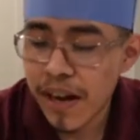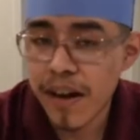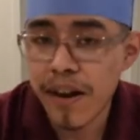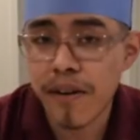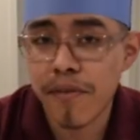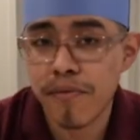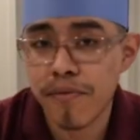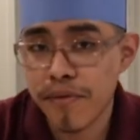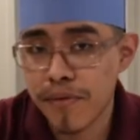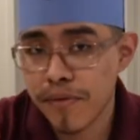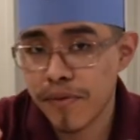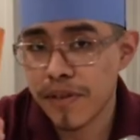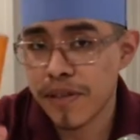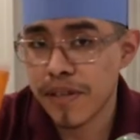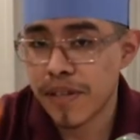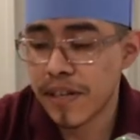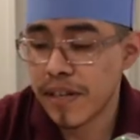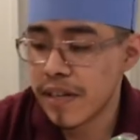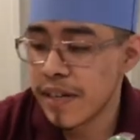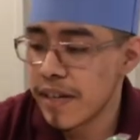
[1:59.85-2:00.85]
a
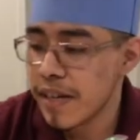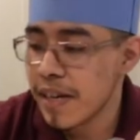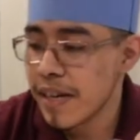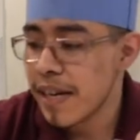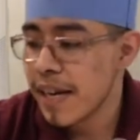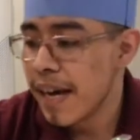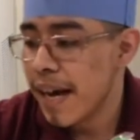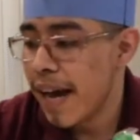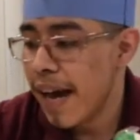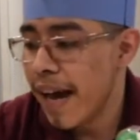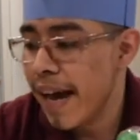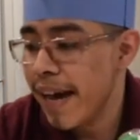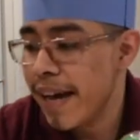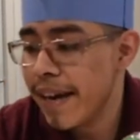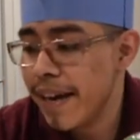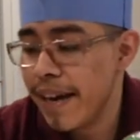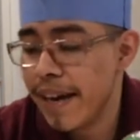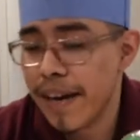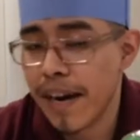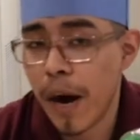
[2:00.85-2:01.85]
ruler,
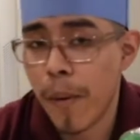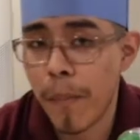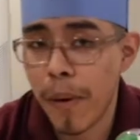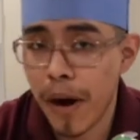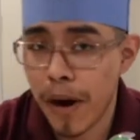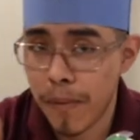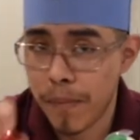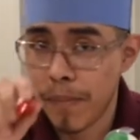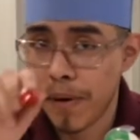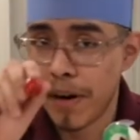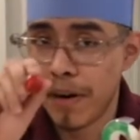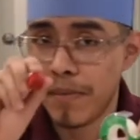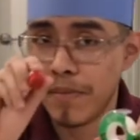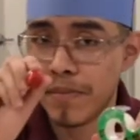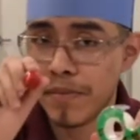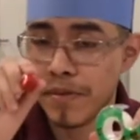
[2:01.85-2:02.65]
and a pom-pom.